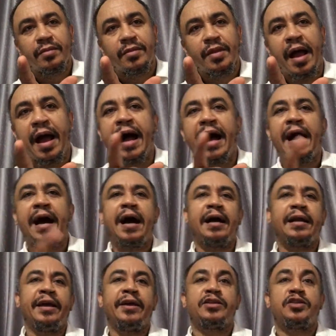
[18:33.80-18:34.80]

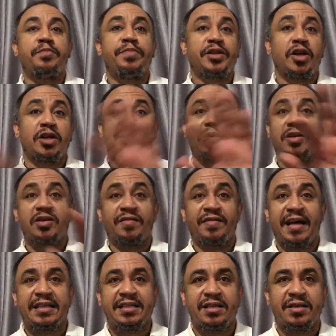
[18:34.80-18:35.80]
They used to beat us because of
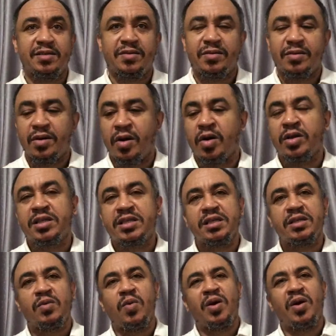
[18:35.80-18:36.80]
that,
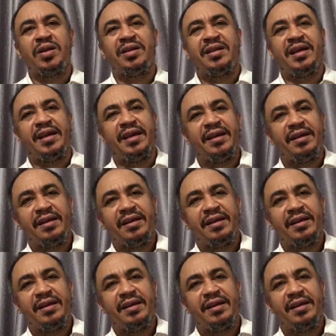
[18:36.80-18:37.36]
until one day